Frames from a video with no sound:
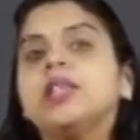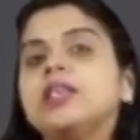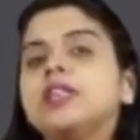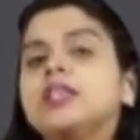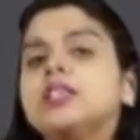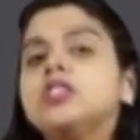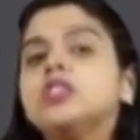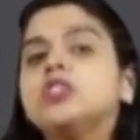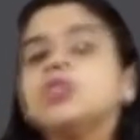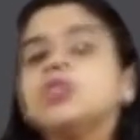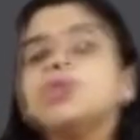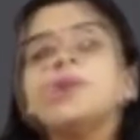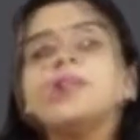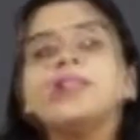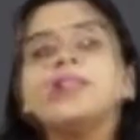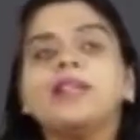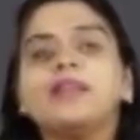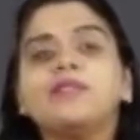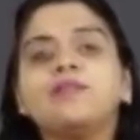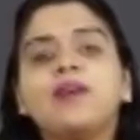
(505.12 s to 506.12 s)
There needs to be
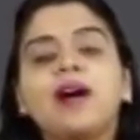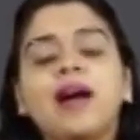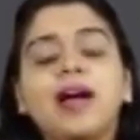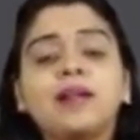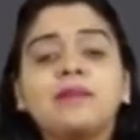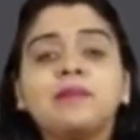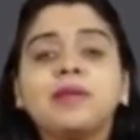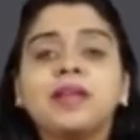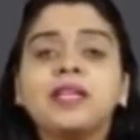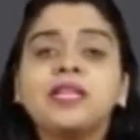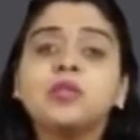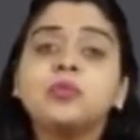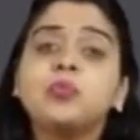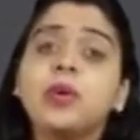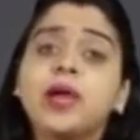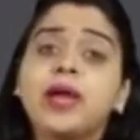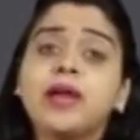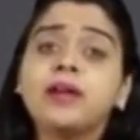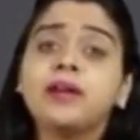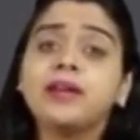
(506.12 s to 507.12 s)
an environment
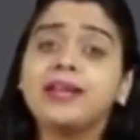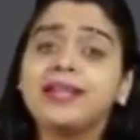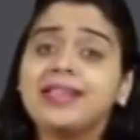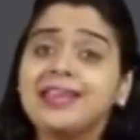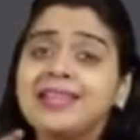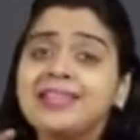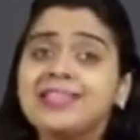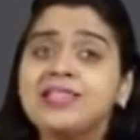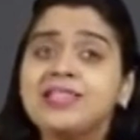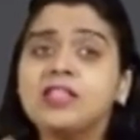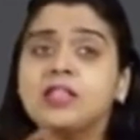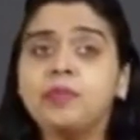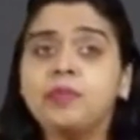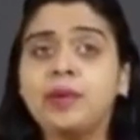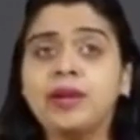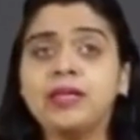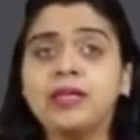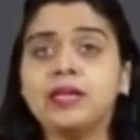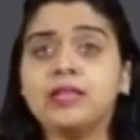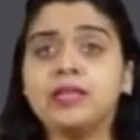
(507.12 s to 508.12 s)
where
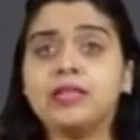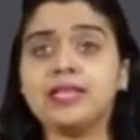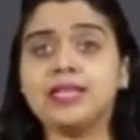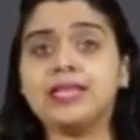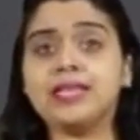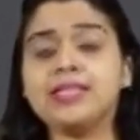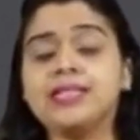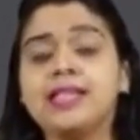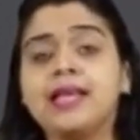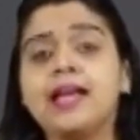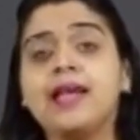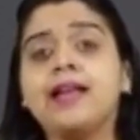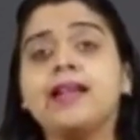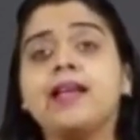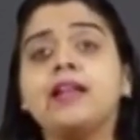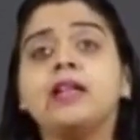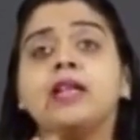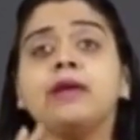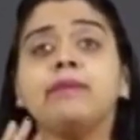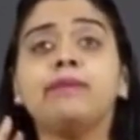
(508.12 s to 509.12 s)
interdependence is there
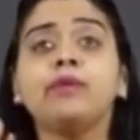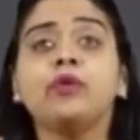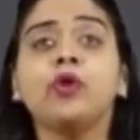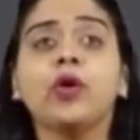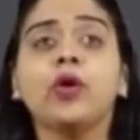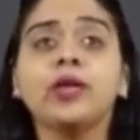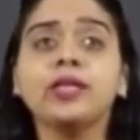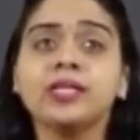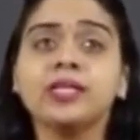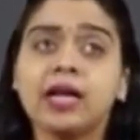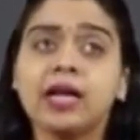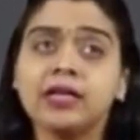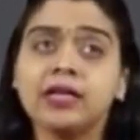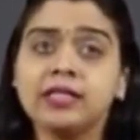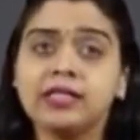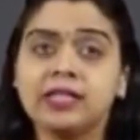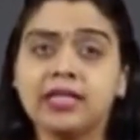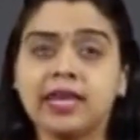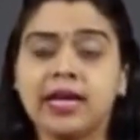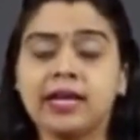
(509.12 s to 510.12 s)
and employees
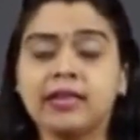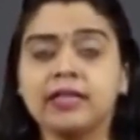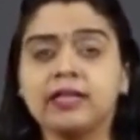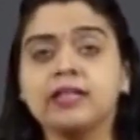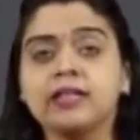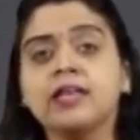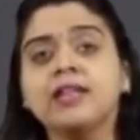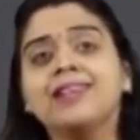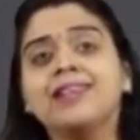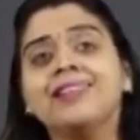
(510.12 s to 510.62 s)
understand it.